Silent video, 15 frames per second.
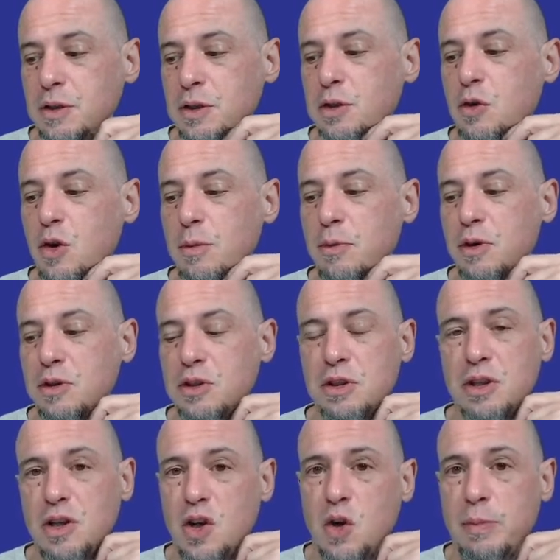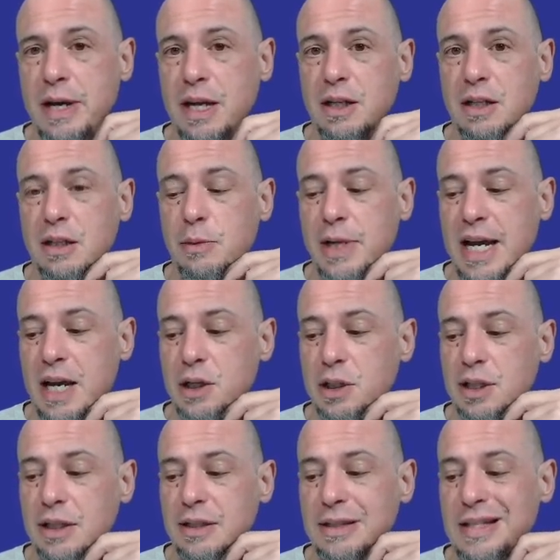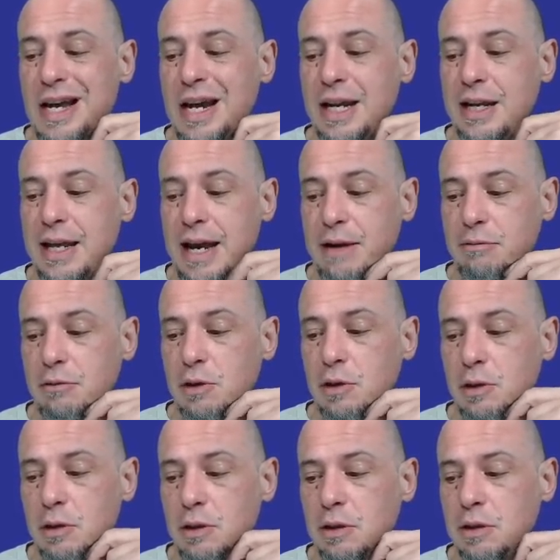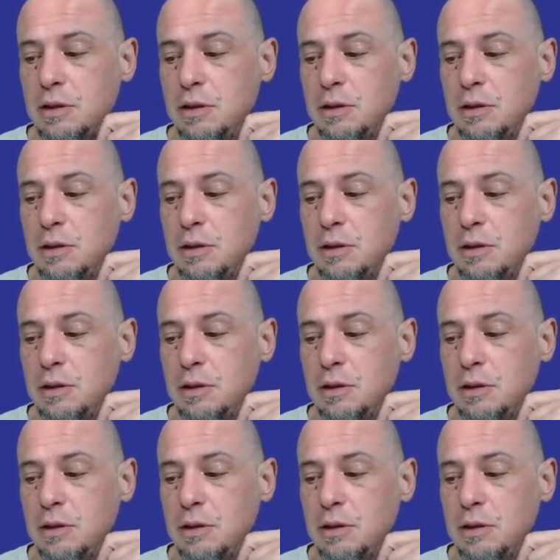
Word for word: the scoreboard shouldn't know about it until we actually assign that role.